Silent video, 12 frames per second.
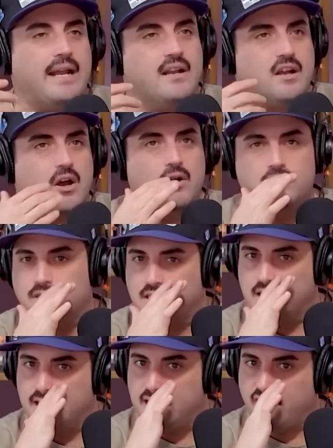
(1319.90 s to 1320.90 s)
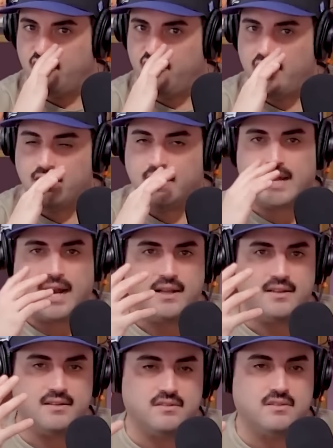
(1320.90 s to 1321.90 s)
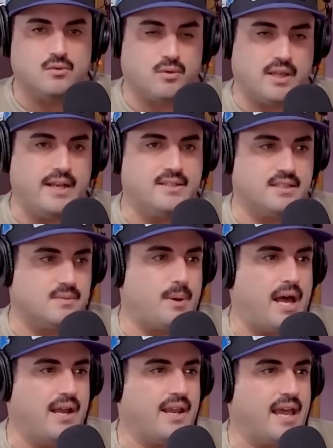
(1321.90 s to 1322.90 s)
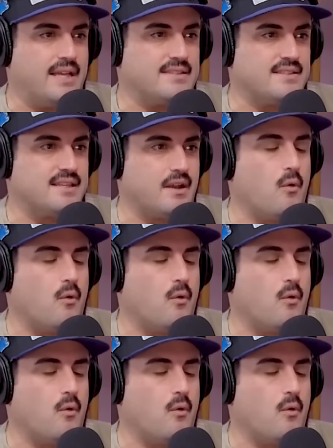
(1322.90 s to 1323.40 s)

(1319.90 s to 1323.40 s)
of goes to the it kind of to relate it to this podcast. It's like